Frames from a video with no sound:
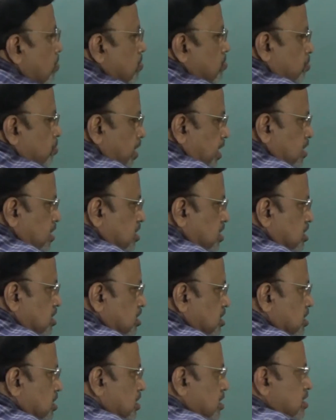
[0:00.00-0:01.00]
Because
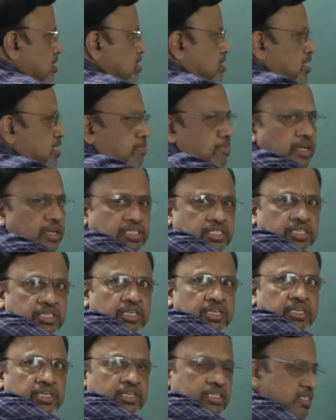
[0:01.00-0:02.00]
this distance is same
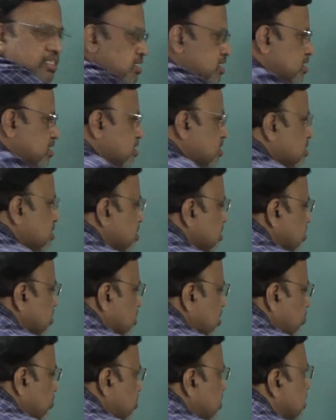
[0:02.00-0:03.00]
as this distance.
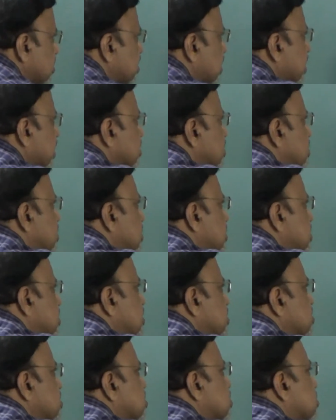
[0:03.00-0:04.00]
So we say that
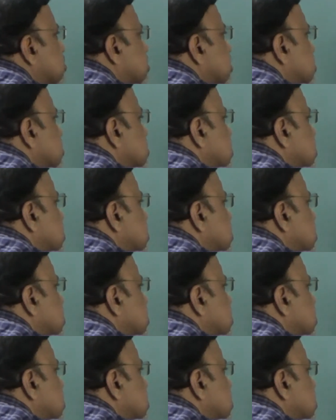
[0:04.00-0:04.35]
this distance